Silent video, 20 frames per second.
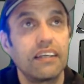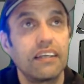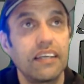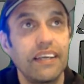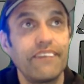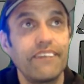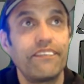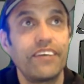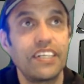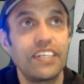
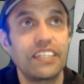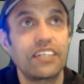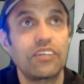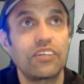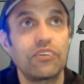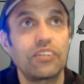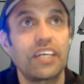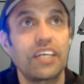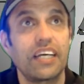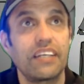Every
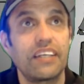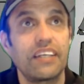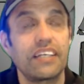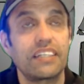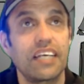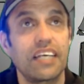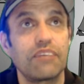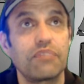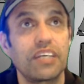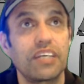single day that's
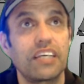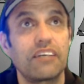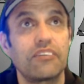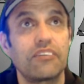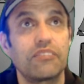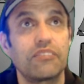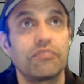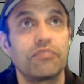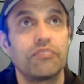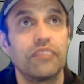happening.
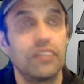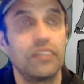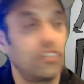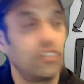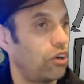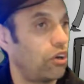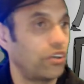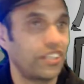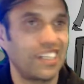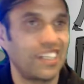
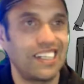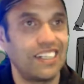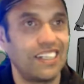Not